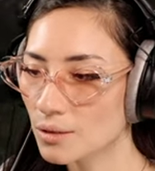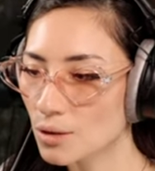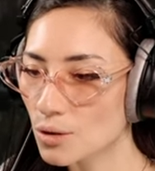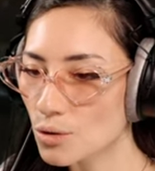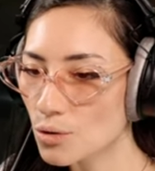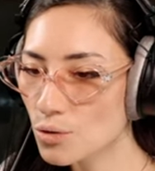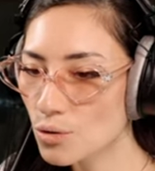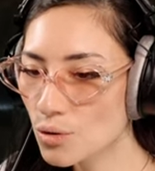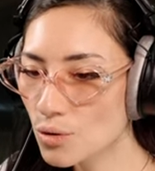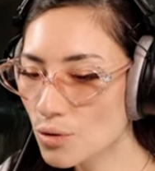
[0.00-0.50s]

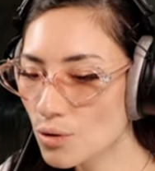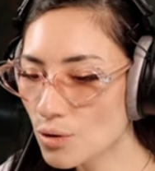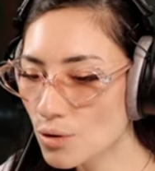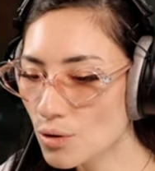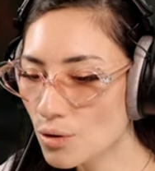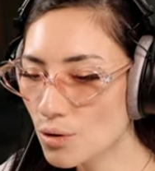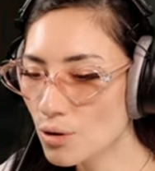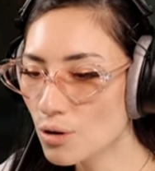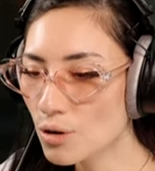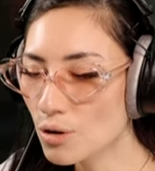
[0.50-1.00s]

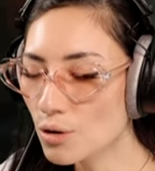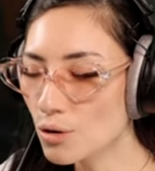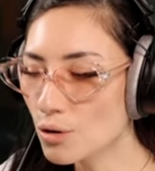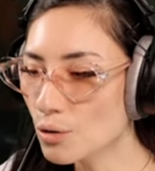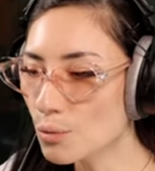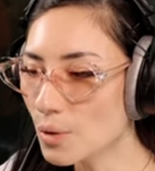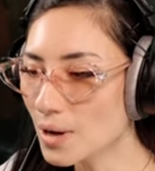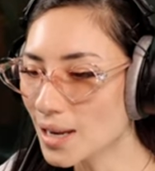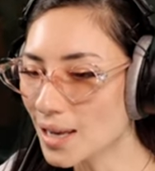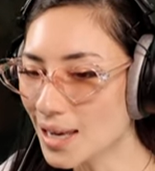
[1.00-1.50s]
Ooh,
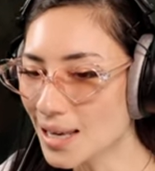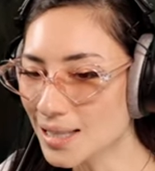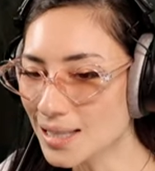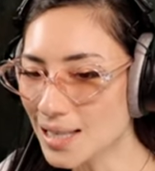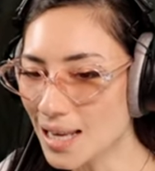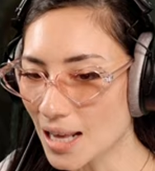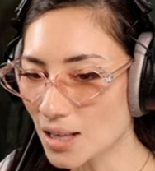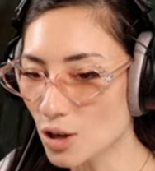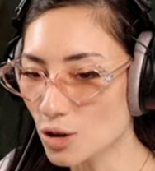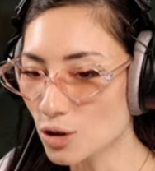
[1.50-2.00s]
what is
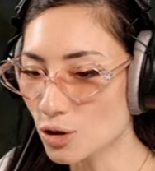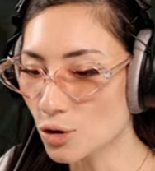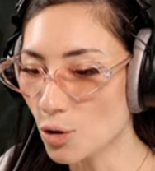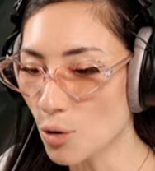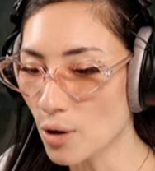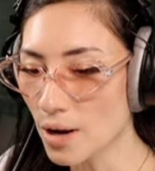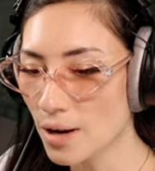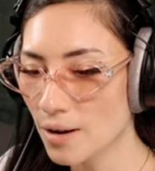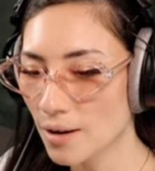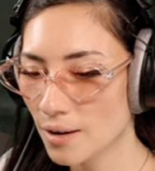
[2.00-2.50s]
it? Is it
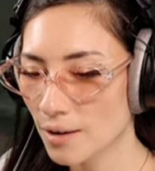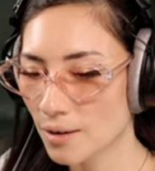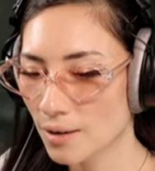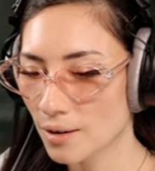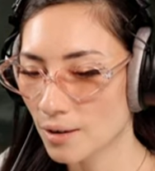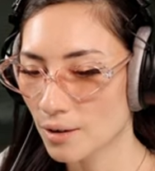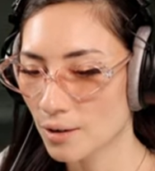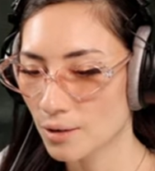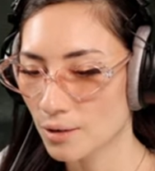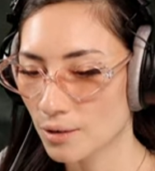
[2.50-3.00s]
sword?
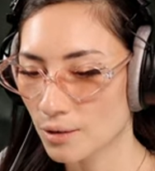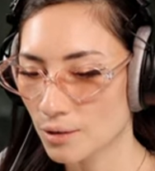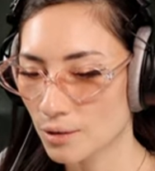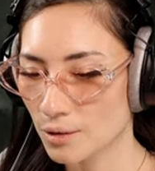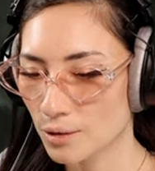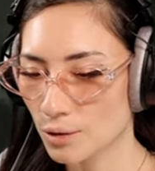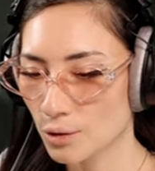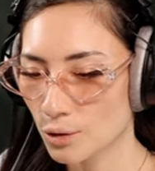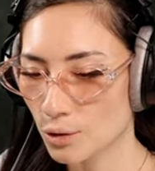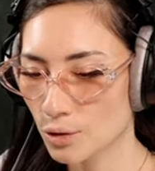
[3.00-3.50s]

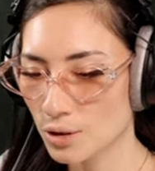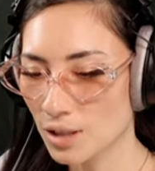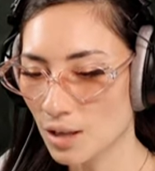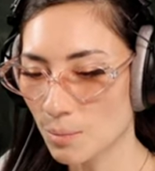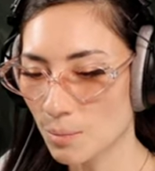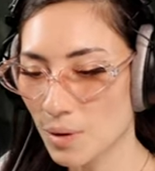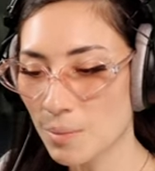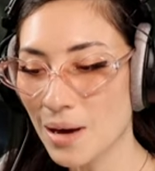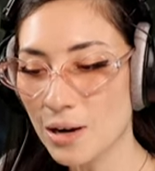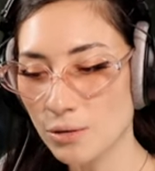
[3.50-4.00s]

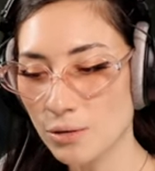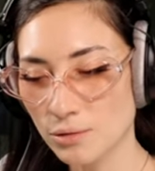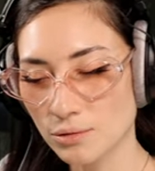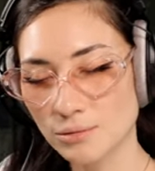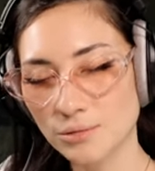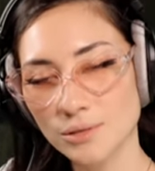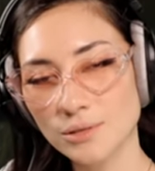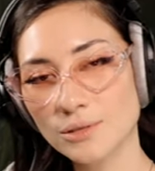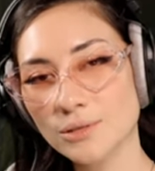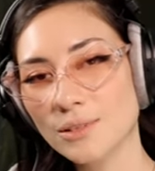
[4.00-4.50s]
Kusabimaru.
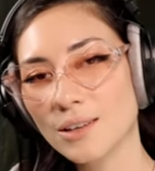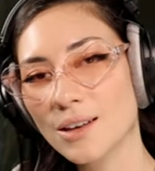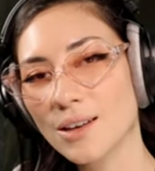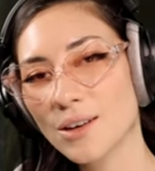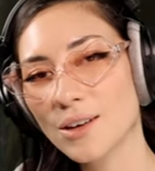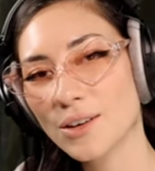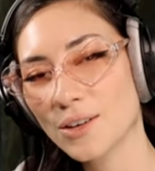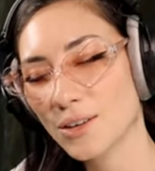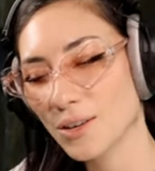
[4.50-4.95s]
Kusabimaru.